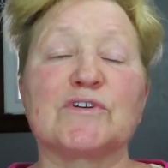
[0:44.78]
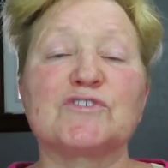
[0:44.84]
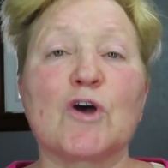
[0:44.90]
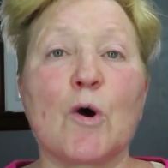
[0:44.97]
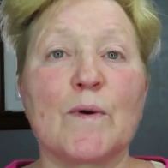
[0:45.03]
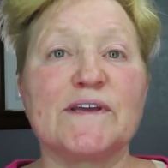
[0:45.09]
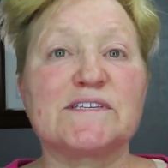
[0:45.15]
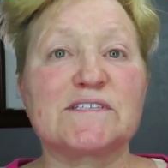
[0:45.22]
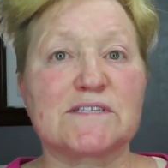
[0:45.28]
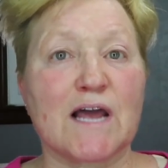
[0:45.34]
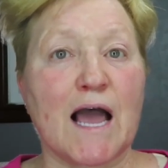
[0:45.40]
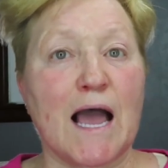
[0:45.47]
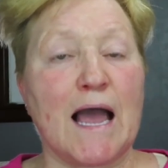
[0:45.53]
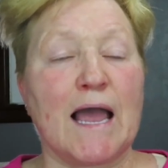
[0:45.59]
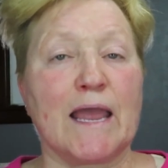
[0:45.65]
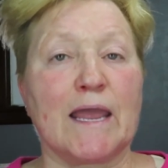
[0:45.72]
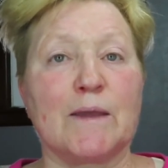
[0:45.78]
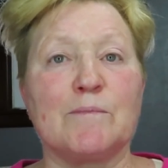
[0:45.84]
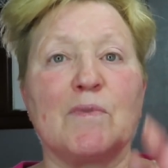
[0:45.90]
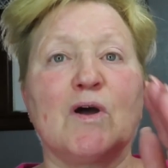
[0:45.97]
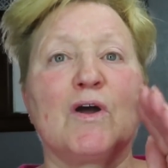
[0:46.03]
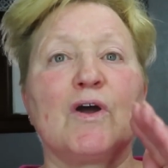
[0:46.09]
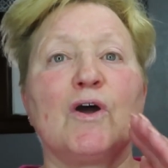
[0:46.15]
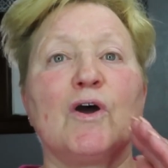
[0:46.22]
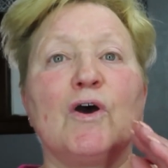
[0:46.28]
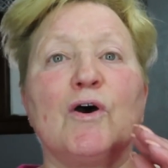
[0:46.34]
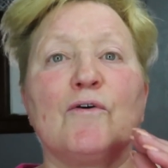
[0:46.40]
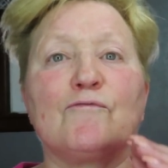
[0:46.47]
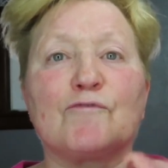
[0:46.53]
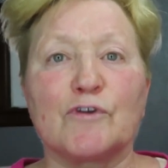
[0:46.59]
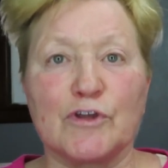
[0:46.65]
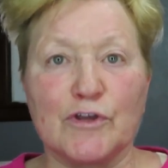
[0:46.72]
is always time
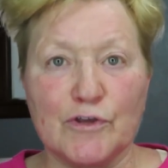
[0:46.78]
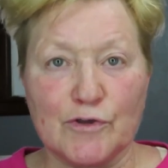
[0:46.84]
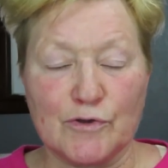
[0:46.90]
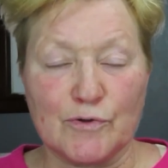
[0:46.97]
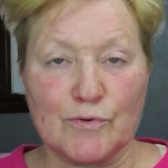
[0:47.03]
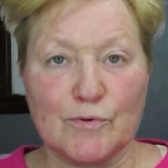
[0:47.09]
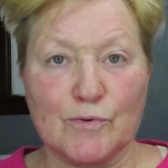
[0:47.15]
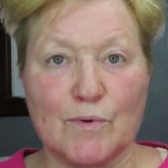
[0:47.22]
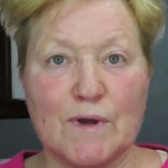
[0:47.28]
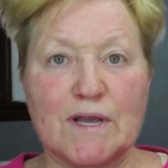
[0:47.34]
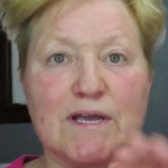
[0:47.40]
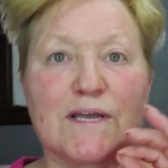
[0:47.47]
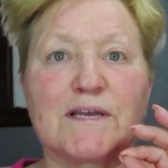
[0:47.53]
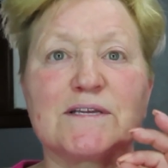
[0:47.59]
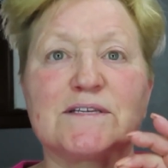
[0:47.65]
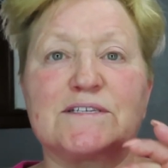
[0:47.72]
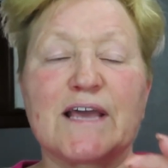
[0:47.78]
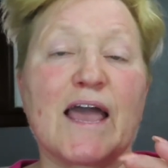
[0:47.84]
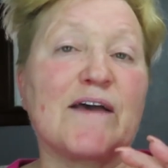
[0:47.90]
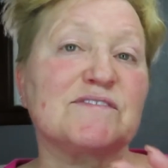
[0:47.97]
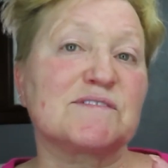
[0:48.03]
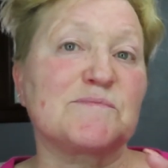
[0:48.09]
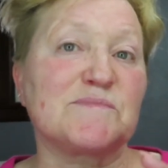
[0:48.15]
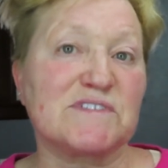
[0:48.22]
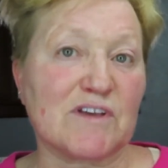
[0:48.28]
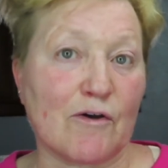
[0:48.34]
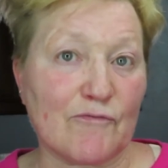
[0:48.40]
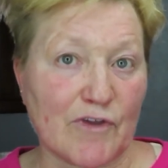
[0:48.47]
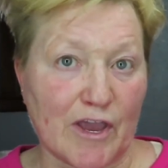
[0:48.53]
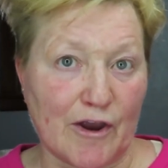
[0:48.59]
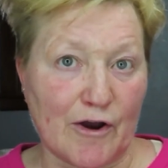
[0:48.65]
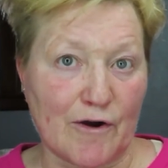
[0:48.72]
for you to have some
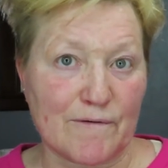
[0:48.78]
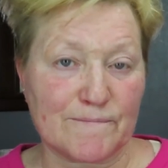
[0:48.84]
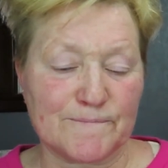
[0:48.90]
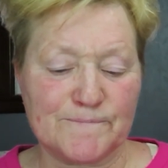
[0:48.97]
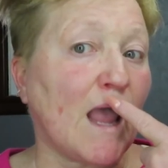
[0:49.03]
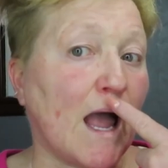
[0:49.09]
self-care.